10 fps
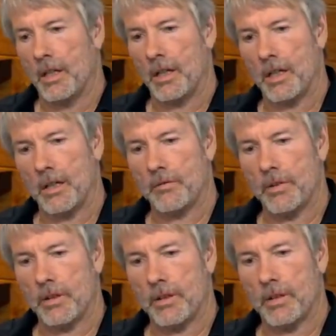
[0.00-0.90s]

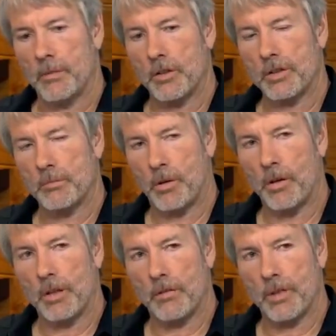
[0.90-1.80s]
The most
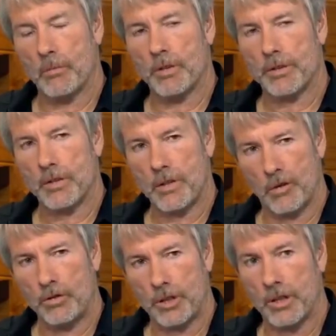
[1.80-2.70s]
important of them was
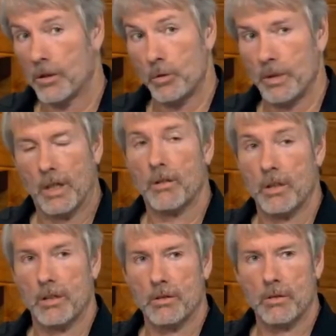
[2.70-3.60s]
Satoshi, who we don't
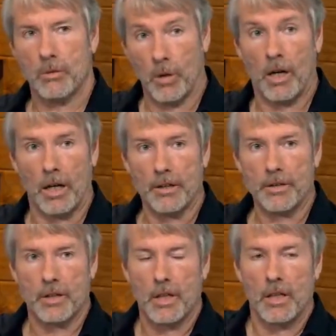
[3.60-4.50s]
know who it
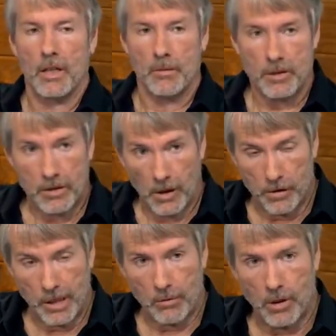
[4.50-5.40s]
was.
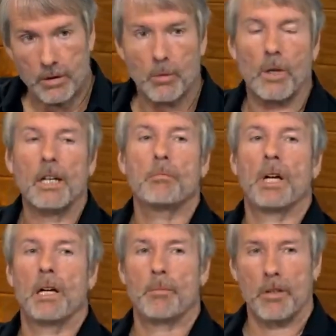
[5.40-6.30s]
Satoshi wrote the white
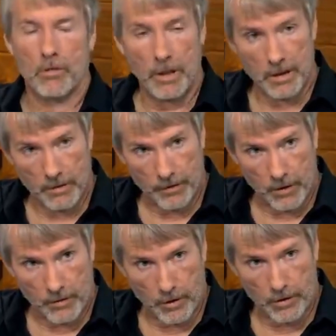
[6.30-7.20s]
paper, created the
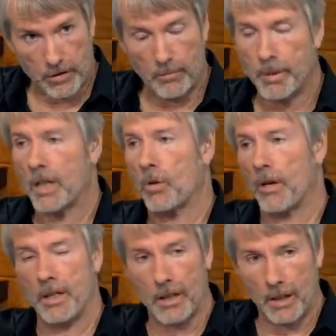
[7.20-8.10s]
first version of
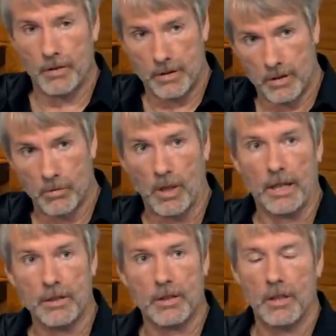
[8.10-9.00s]
Bitcoin, gave it to the
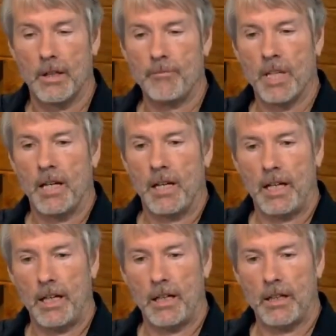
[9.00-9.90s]
rest.
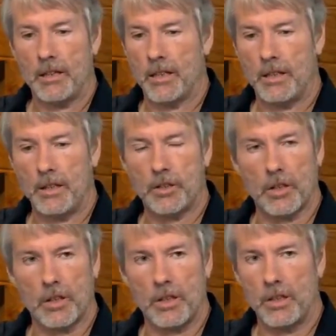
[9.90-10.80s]
And
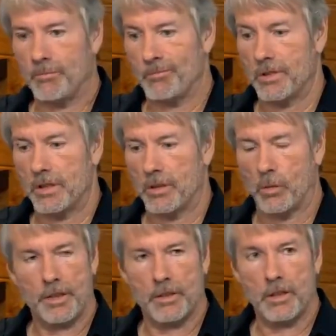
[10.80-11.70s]
initially, there
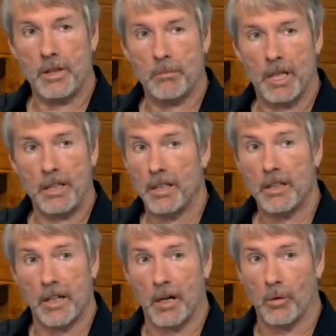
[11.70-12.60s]
wasn't any money in
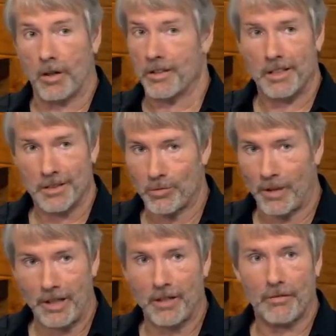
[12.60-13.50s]
the network. They just
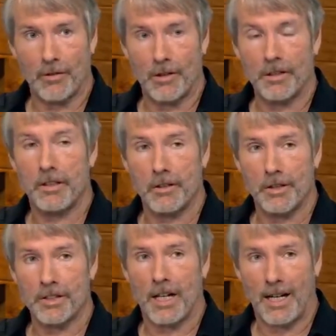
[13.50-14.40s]
ran it for a
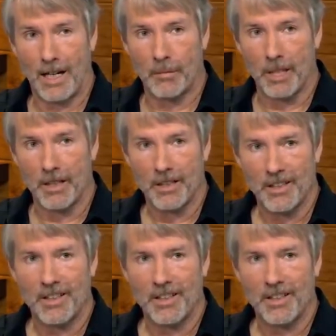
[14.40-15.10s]
year as a hobby,